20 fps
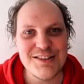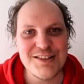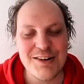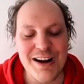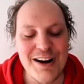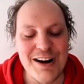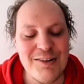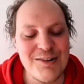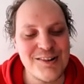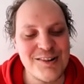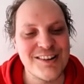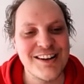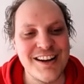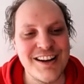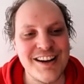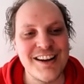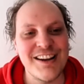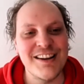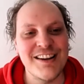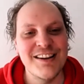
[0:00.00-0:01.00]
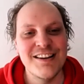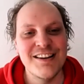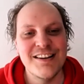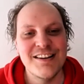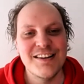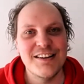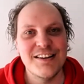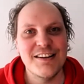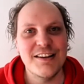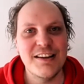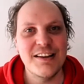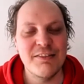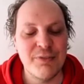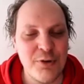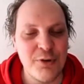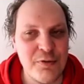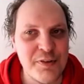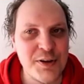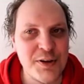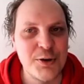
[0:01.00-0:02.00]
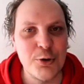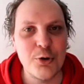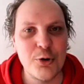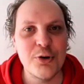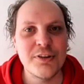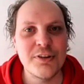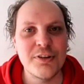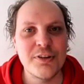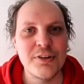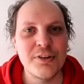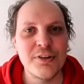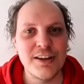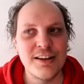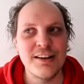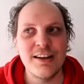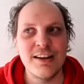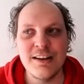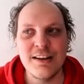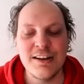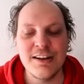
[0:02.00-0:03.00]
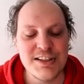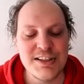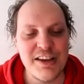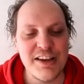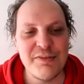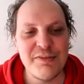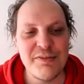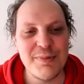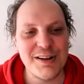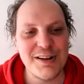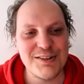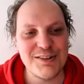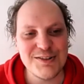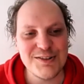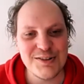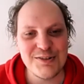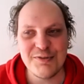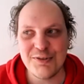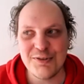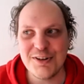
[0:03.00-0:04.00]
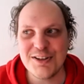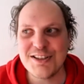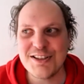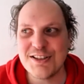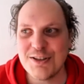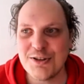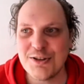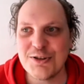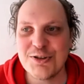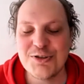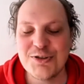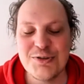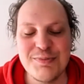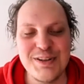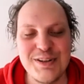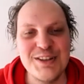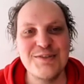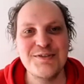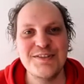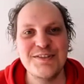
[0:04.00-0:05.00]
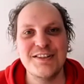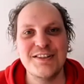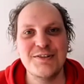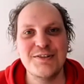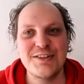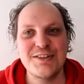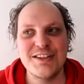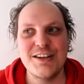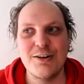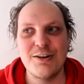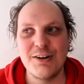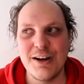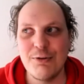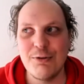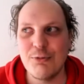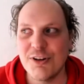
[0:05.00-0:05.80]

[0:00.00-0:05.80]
So how are they involving Yolt in their saving pattern? So for us, it's also super interesting to see, okay,